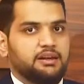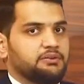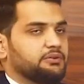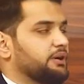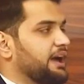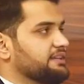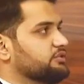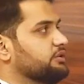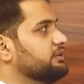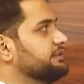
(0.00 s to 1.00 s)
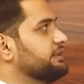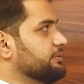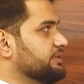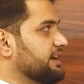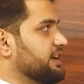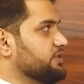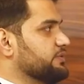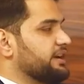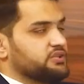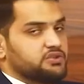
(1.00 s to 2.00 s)
So as you all know, the
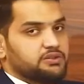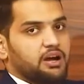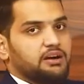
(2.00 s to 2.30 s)
contraction